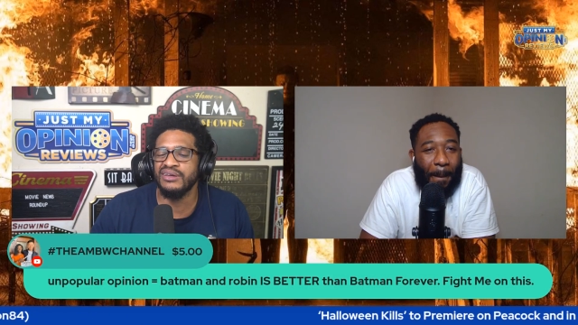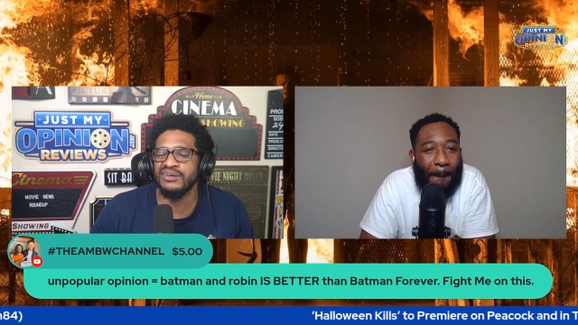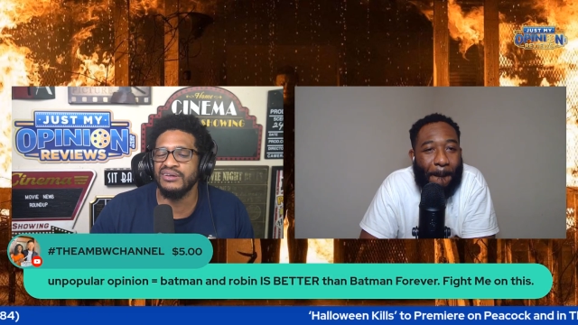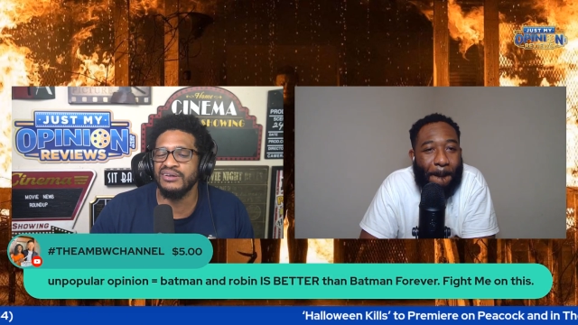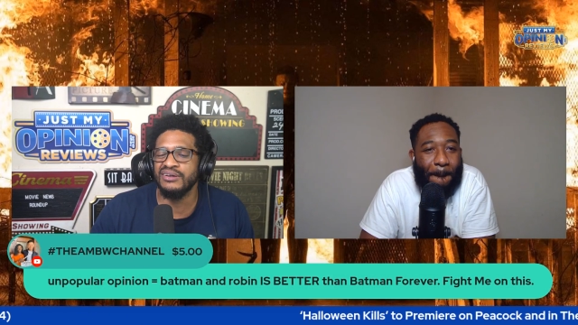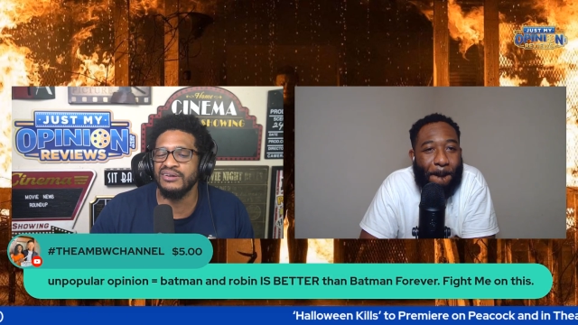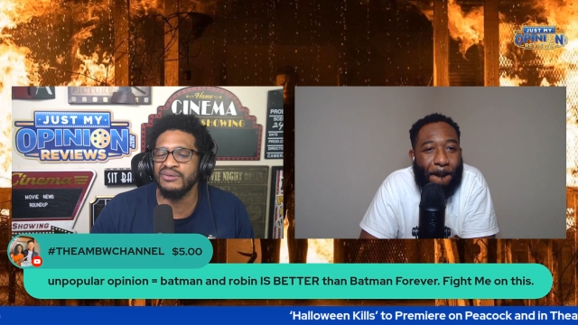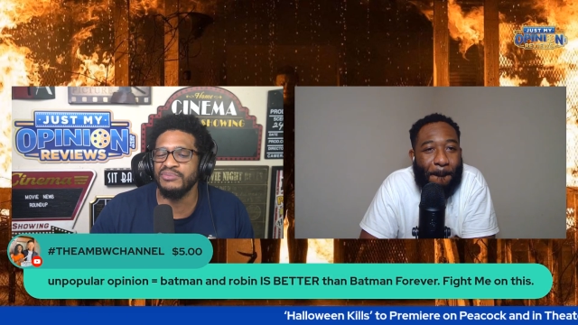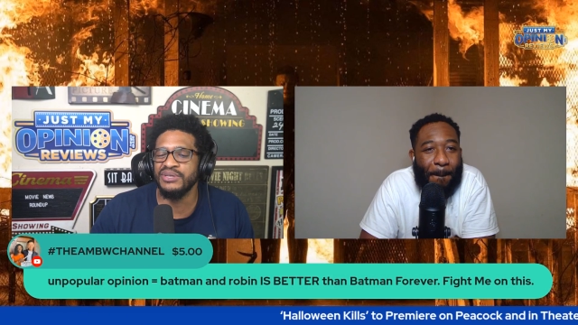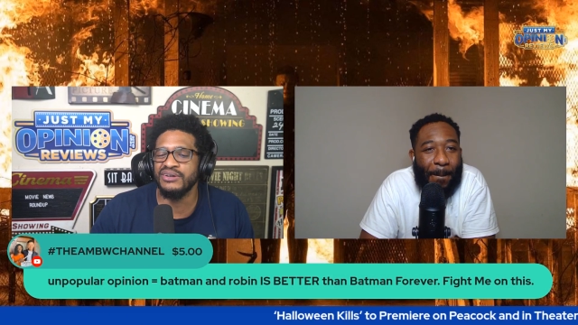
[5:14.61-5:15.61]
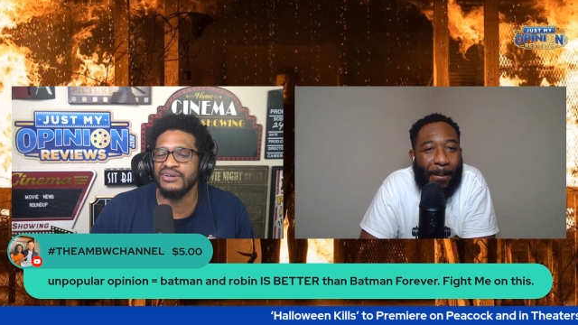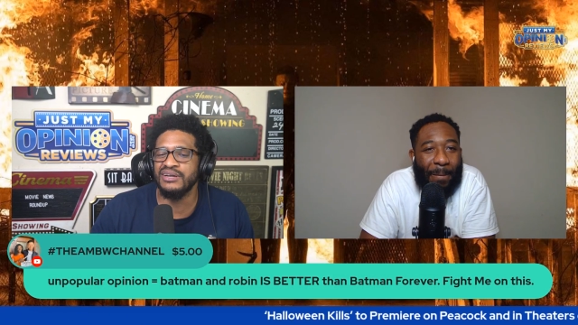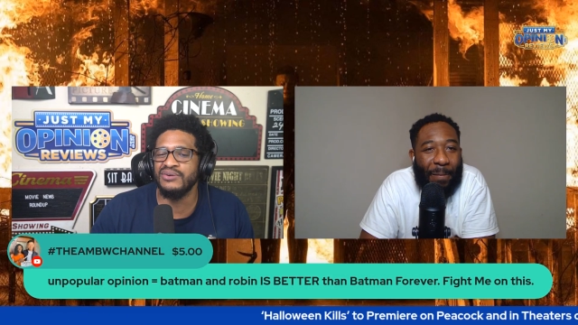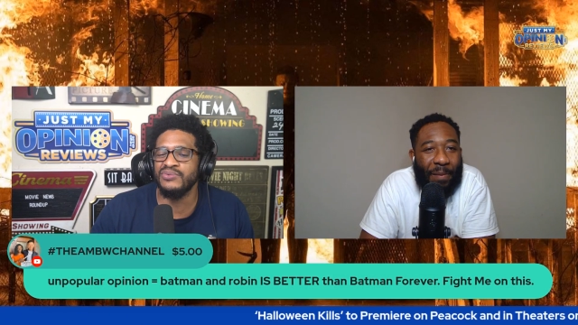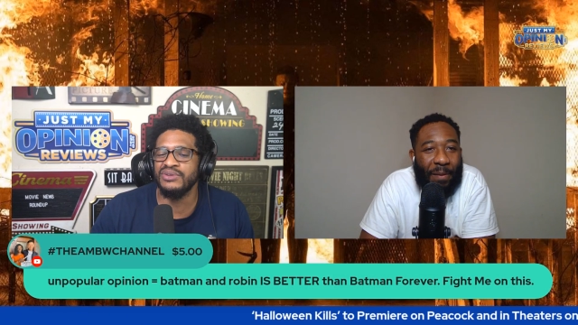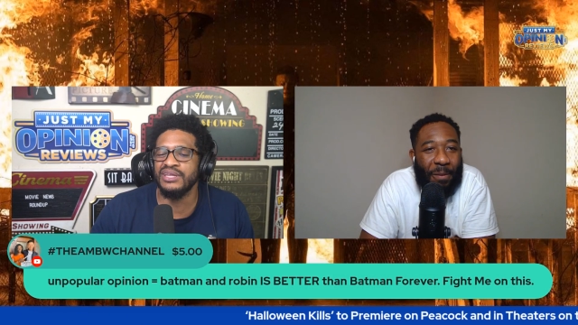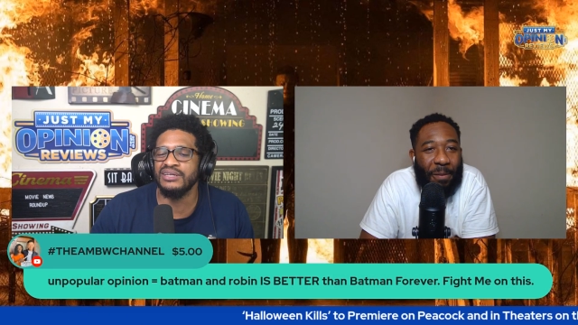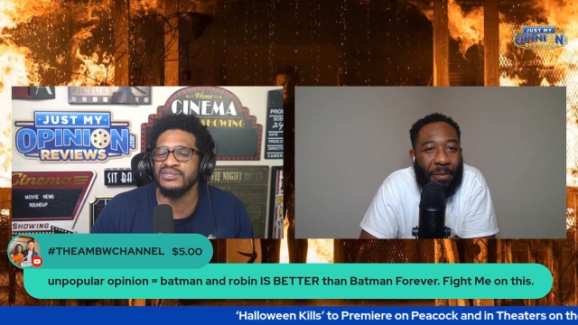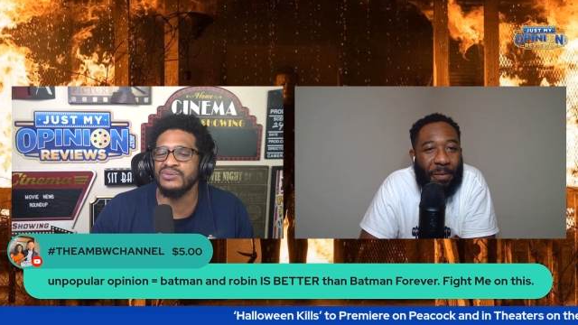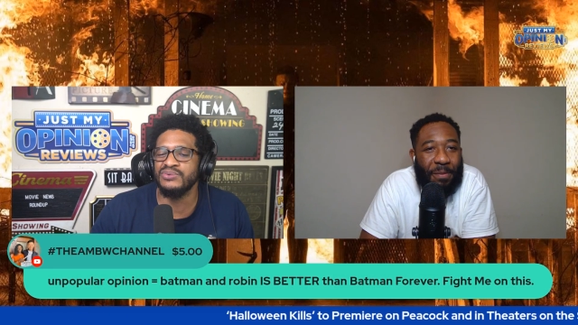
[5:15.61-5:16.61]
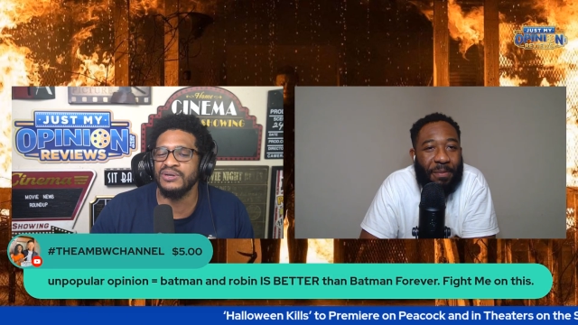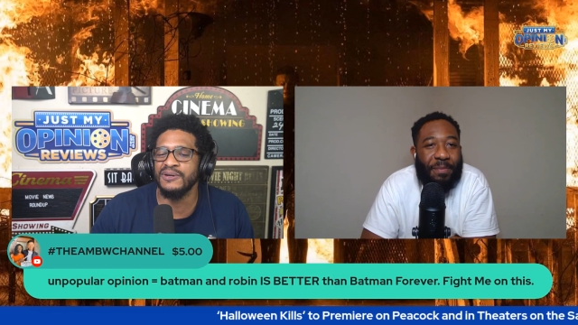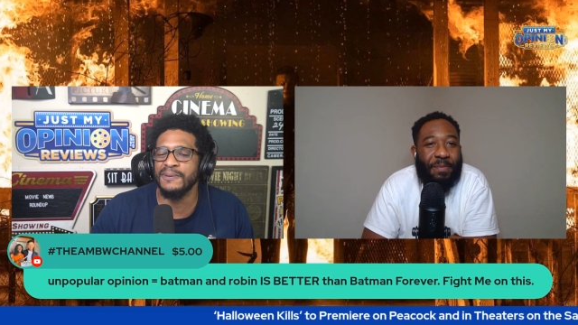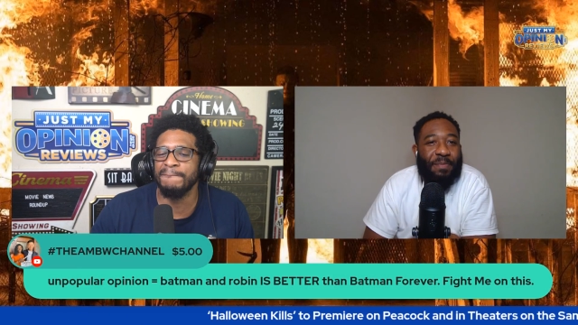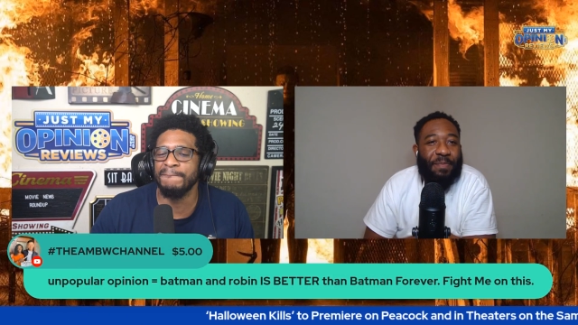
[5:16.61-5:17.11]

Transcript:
Speaker 1: Uh, you know, because I don't want that to um